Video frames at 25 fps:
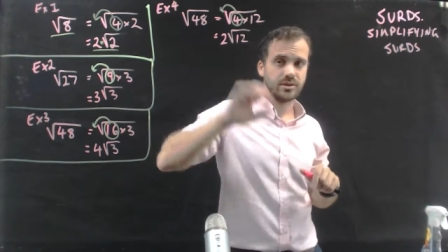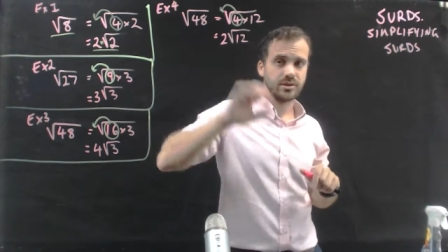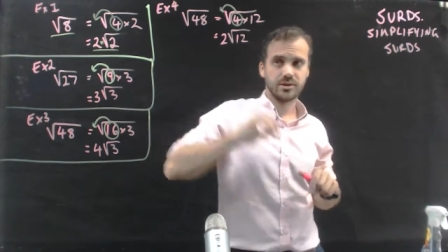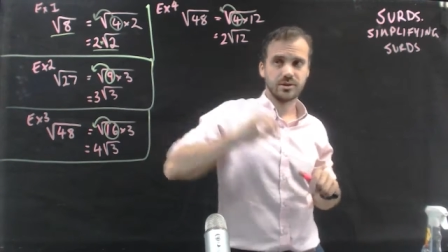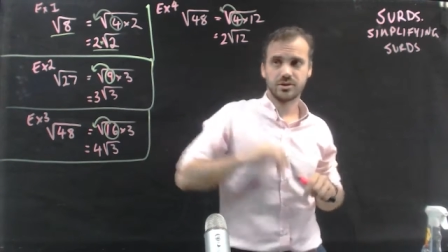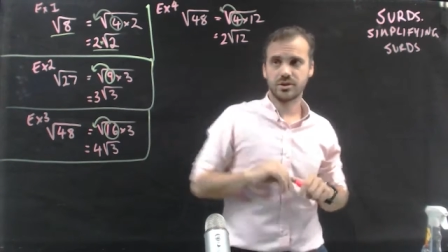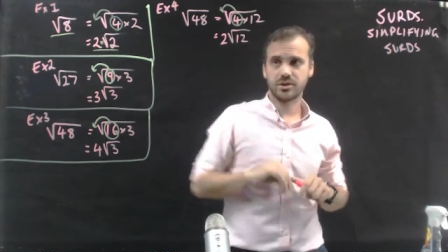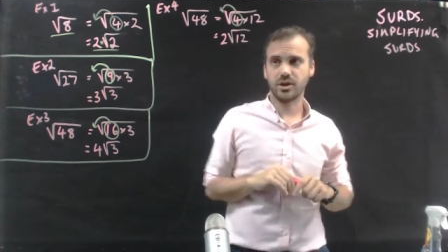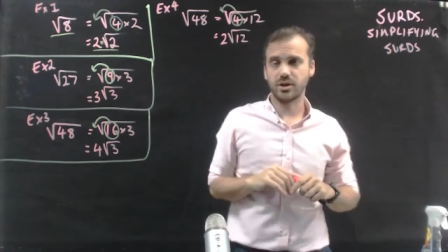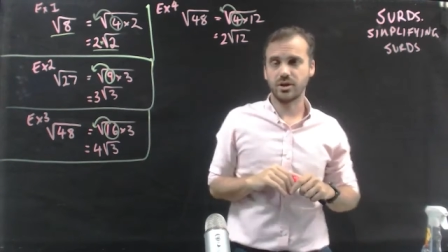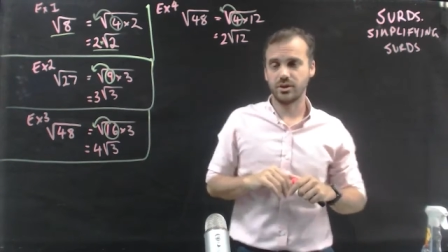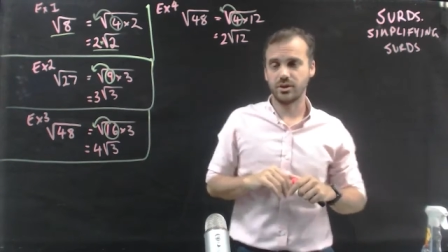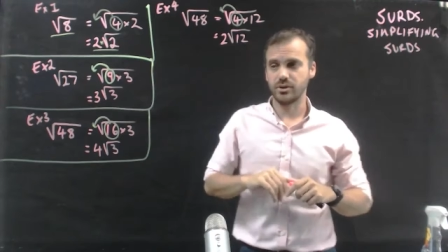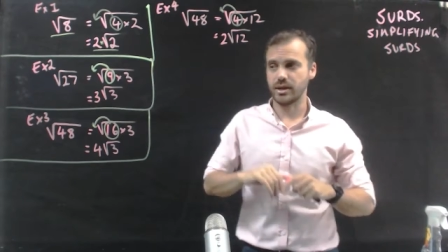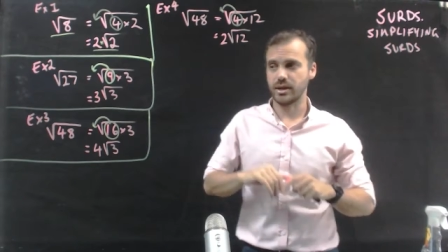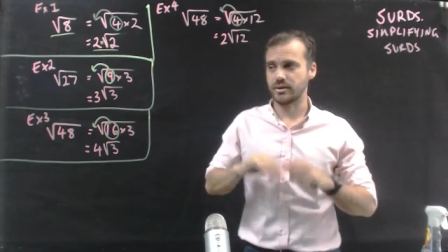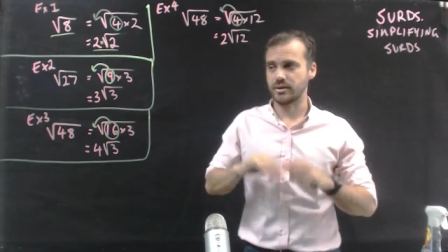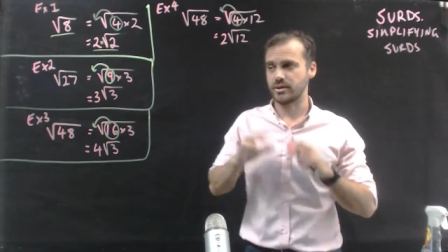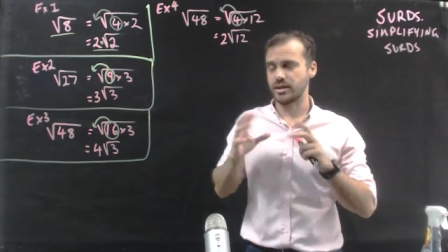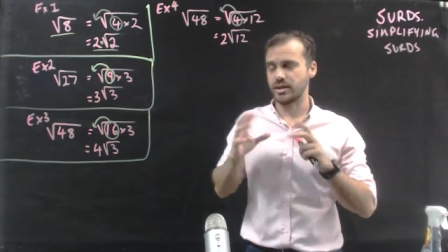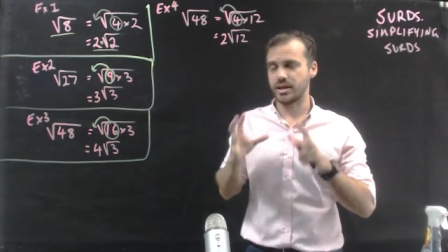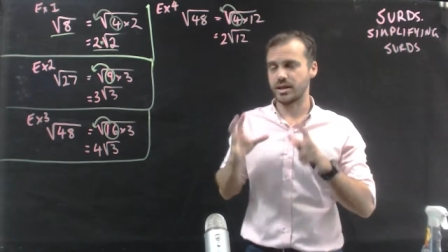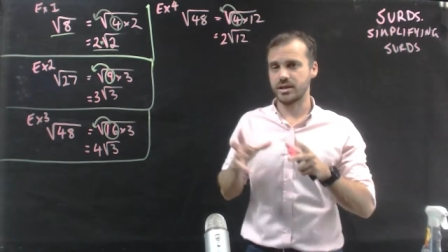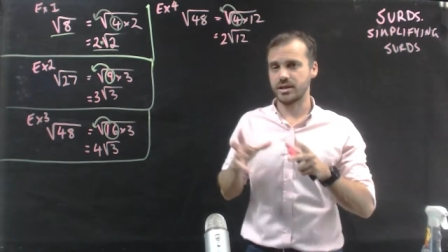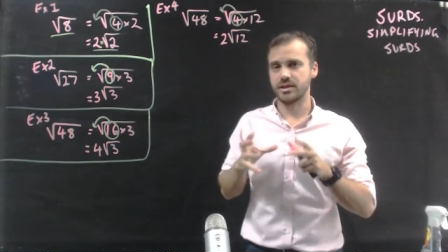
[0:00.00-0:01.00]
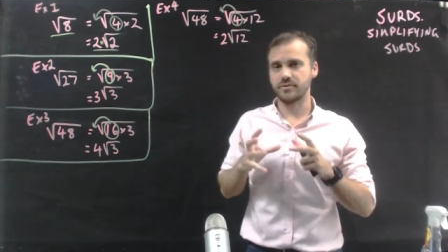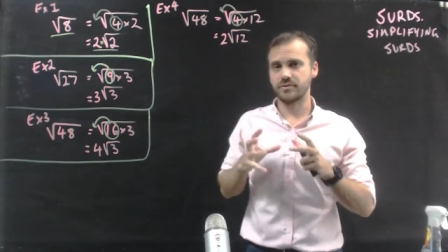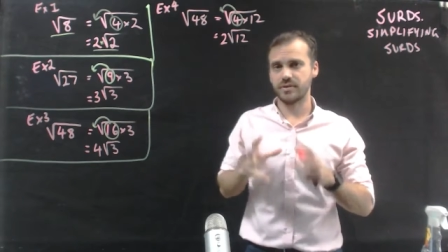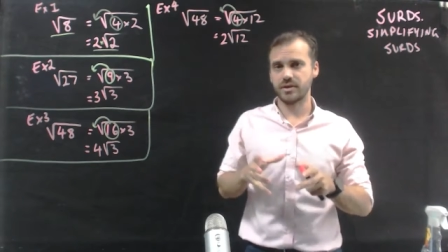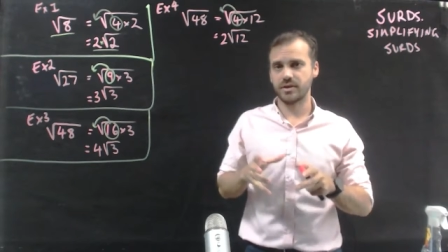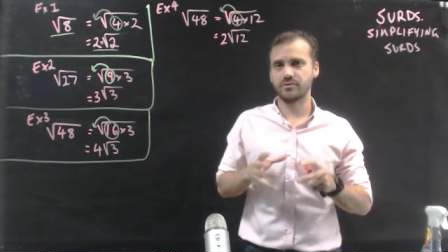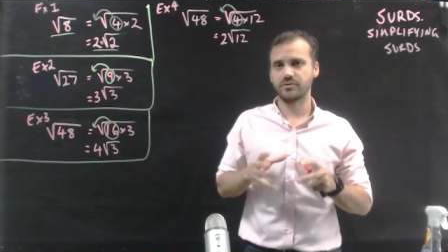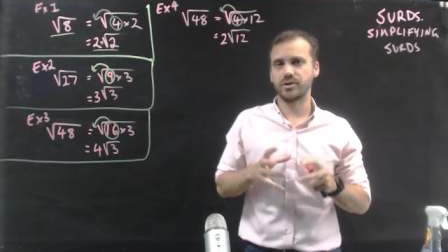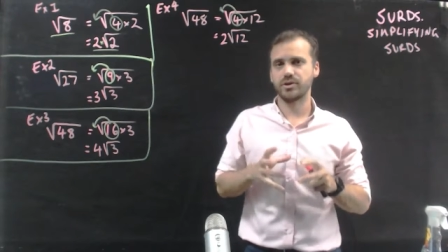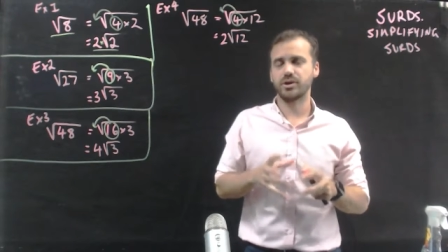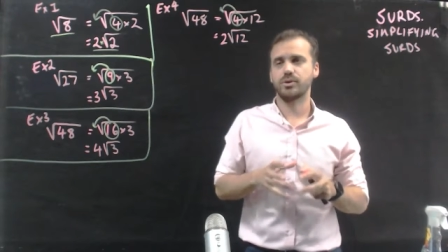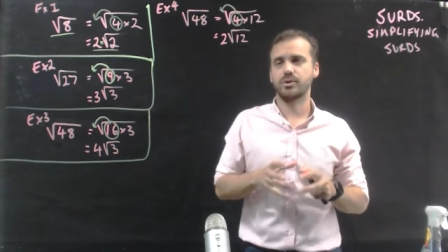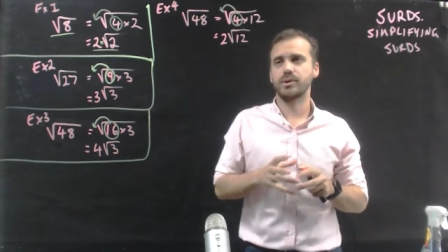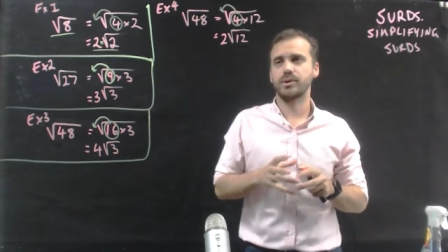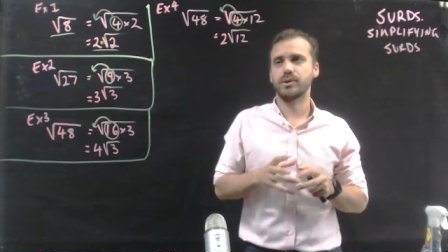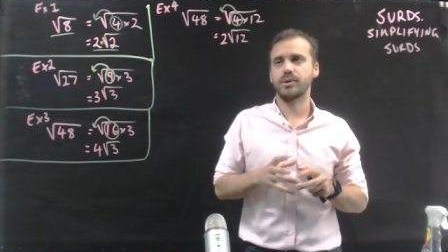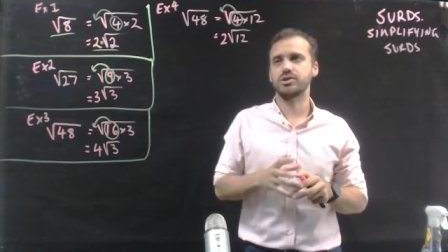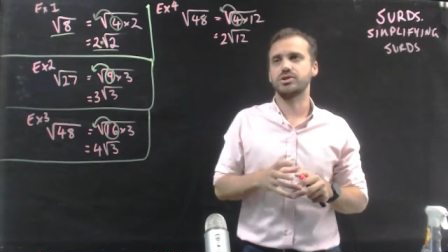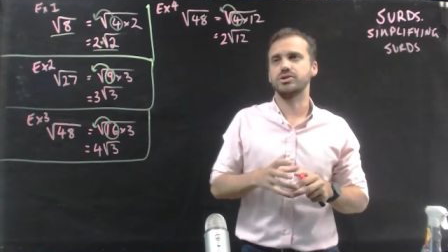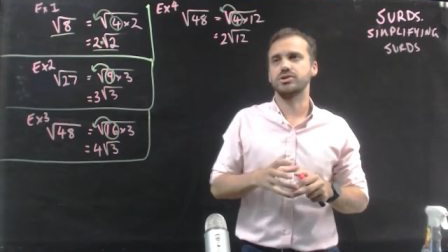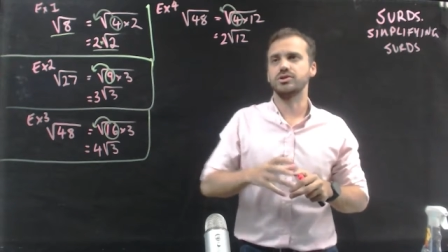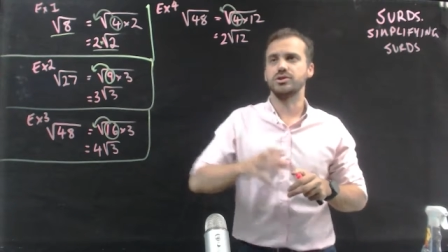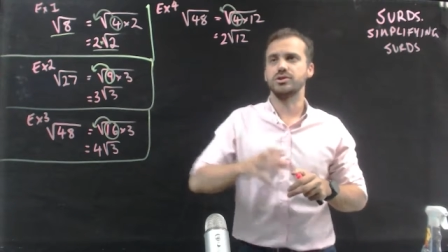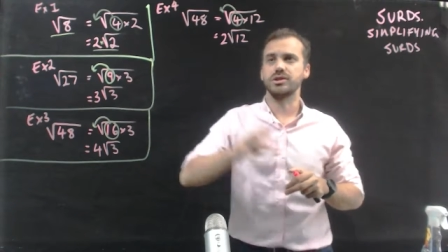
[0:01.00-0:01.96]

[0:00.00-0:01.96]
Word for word: So, at the end of every question,